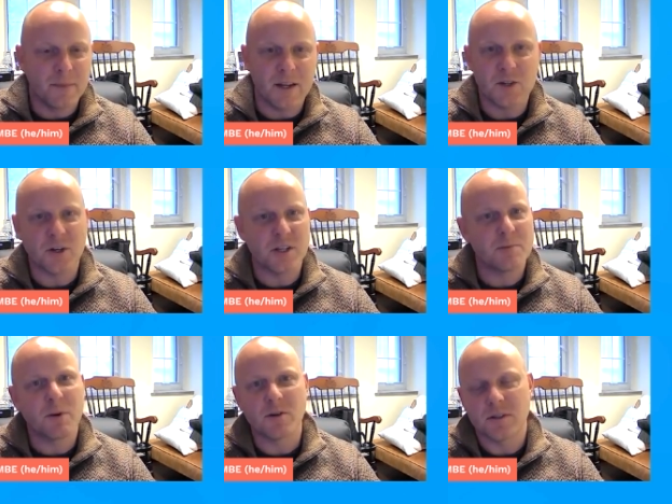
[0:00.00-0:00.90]
in a
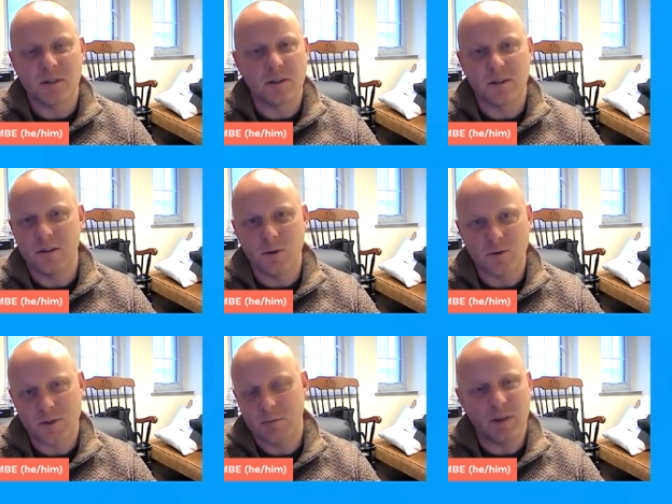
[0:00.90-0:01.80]
trans person
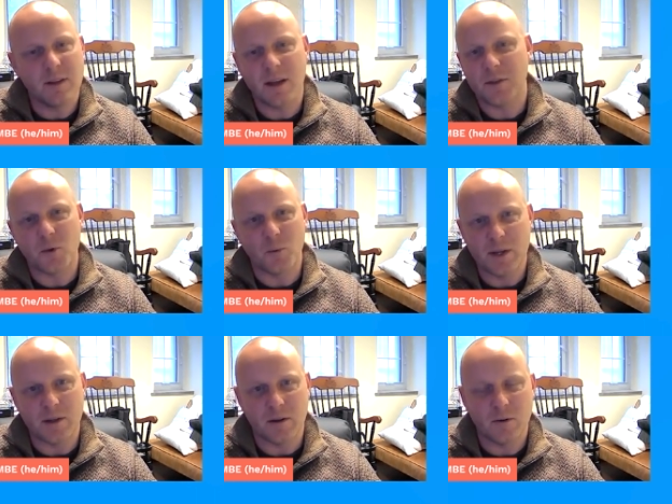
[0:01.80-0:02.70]
goes completely out the
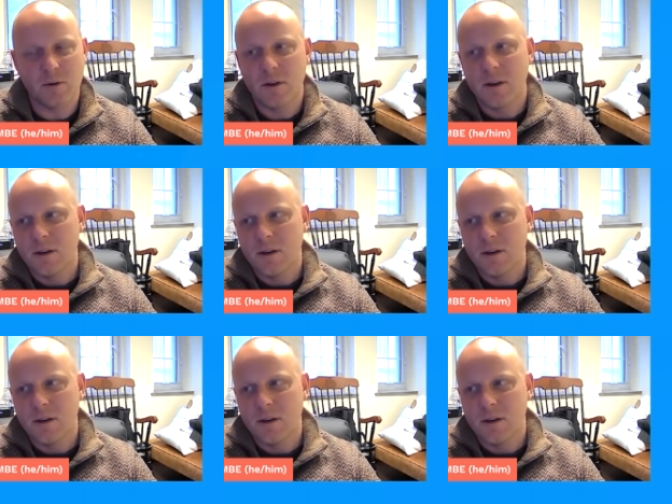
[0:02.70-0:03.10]
window.